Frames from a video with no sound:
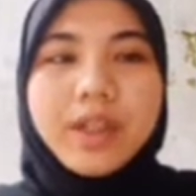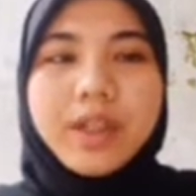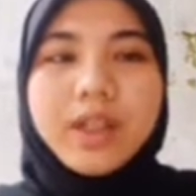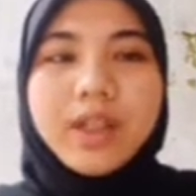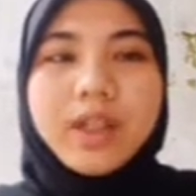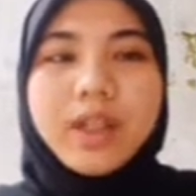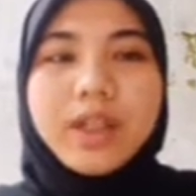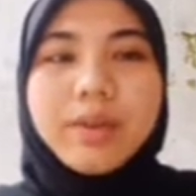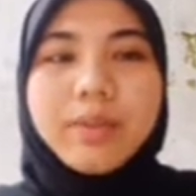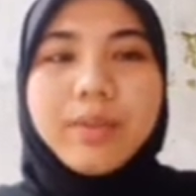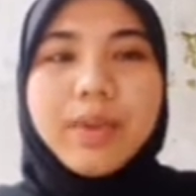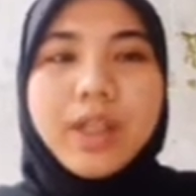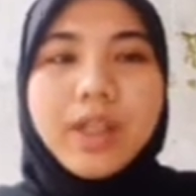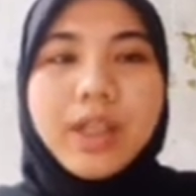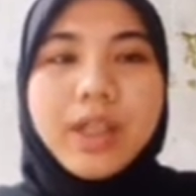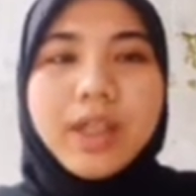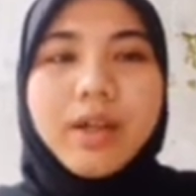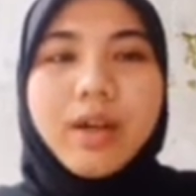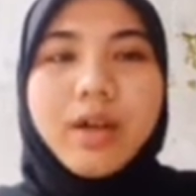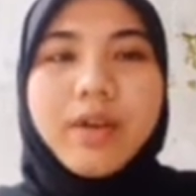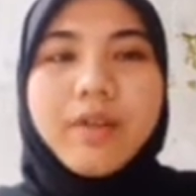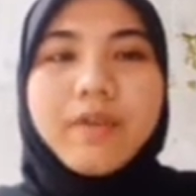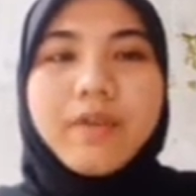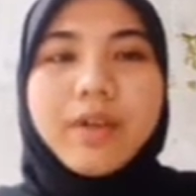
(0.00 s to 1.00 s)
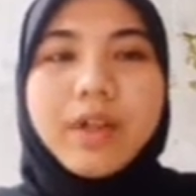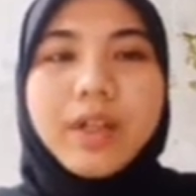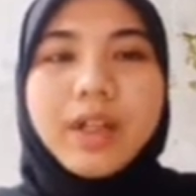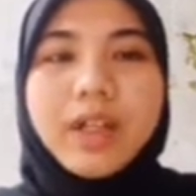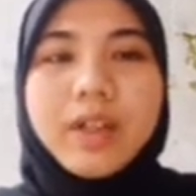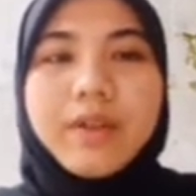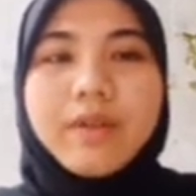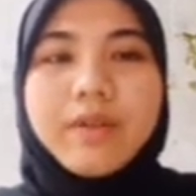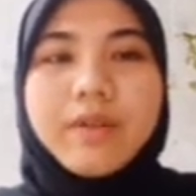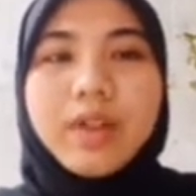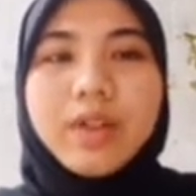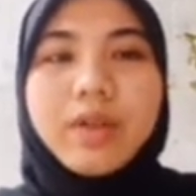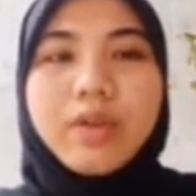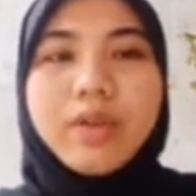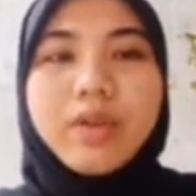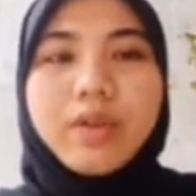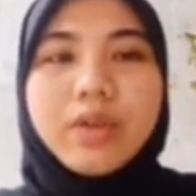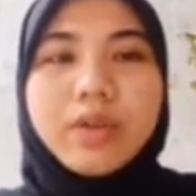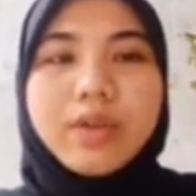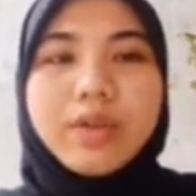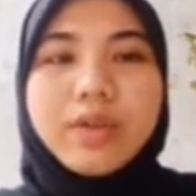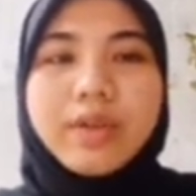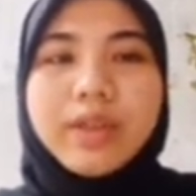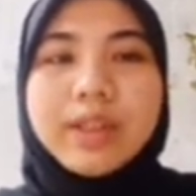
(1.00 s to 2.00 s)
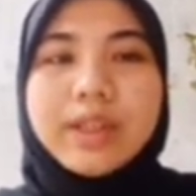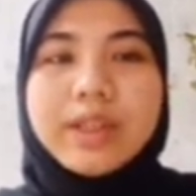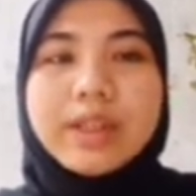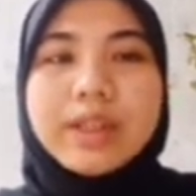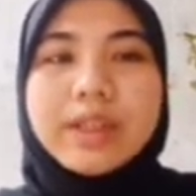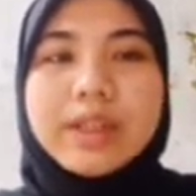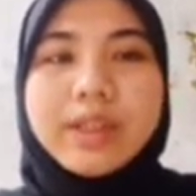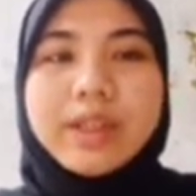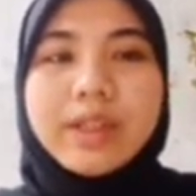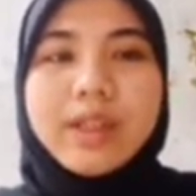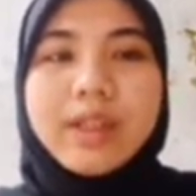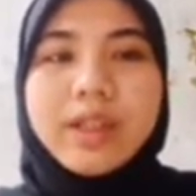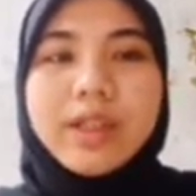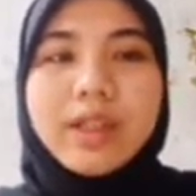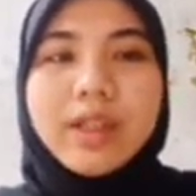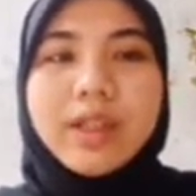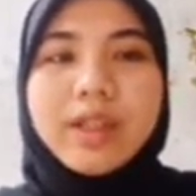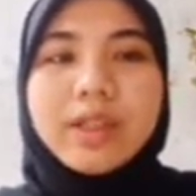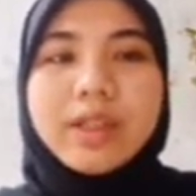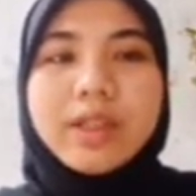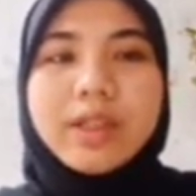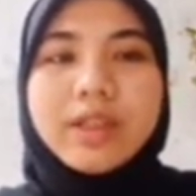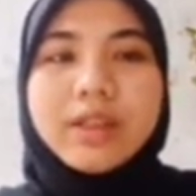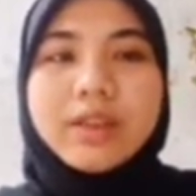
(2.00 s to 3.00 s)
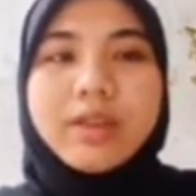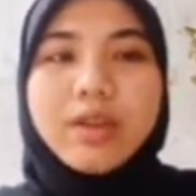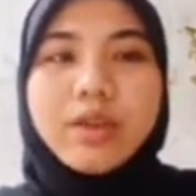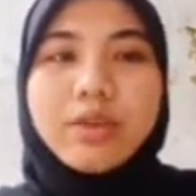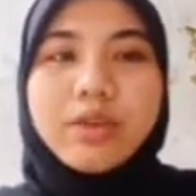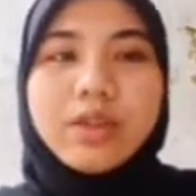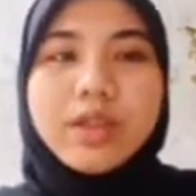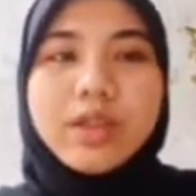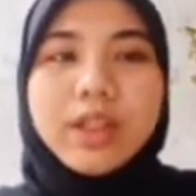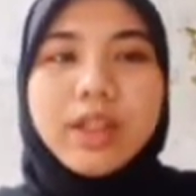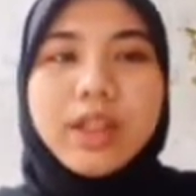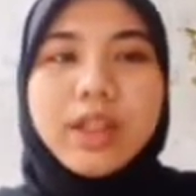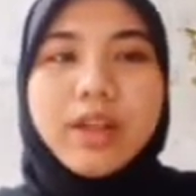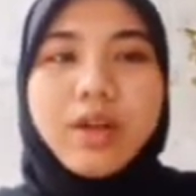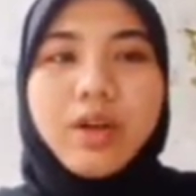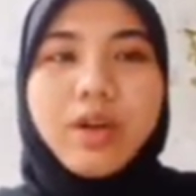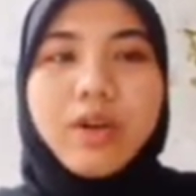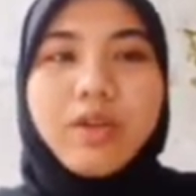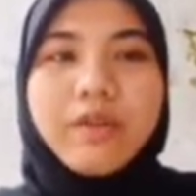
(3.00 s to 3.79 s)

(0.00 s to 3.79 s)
The meaning of a given utterance is the totality of